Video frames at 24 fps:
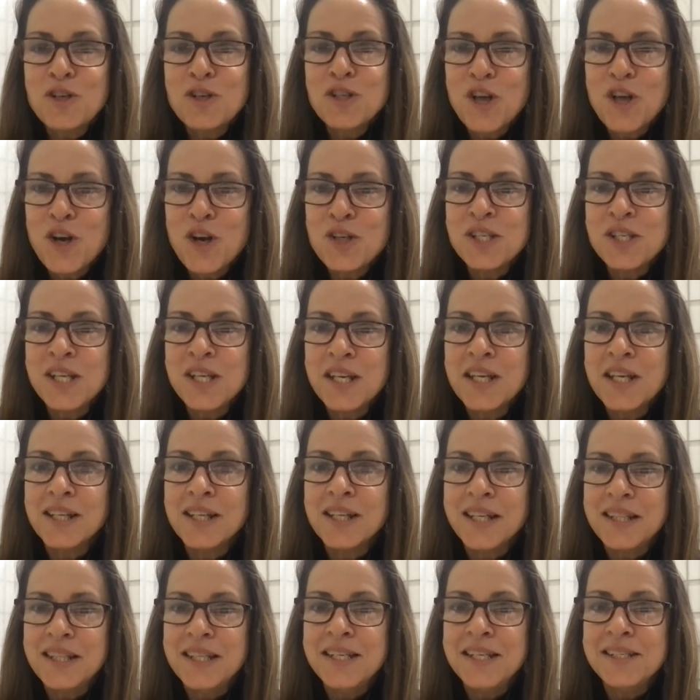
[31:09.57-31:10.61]
to
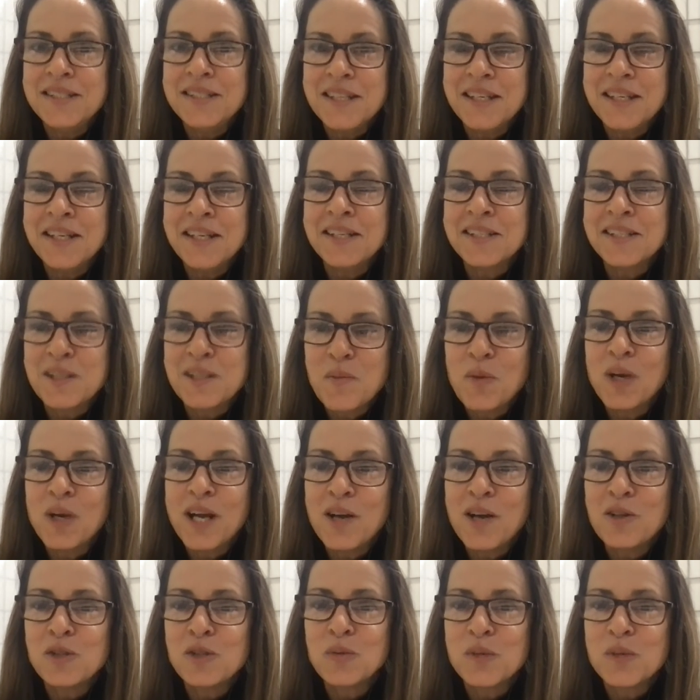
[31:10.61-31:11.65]
articulate these things, someone
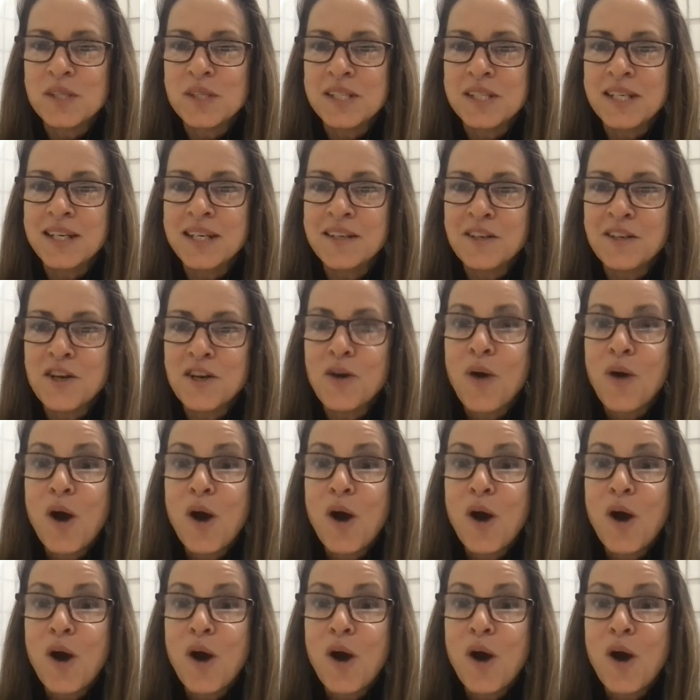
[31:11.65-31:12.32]
else will see it and go,